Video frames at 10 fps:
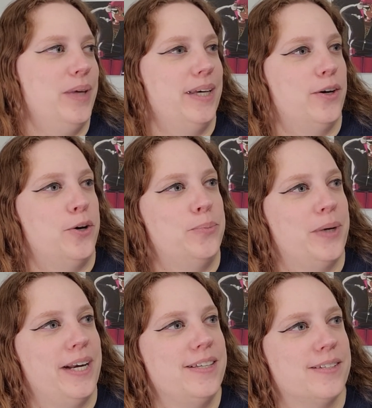being a
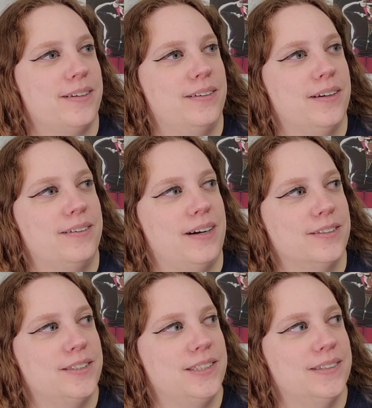homebody, so I don't go out
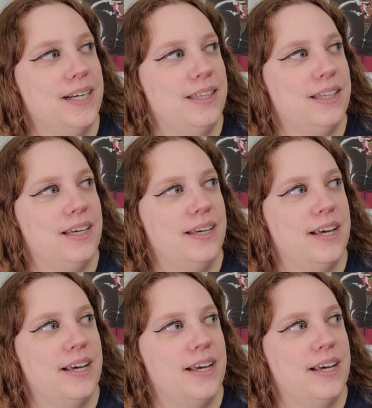and do anything,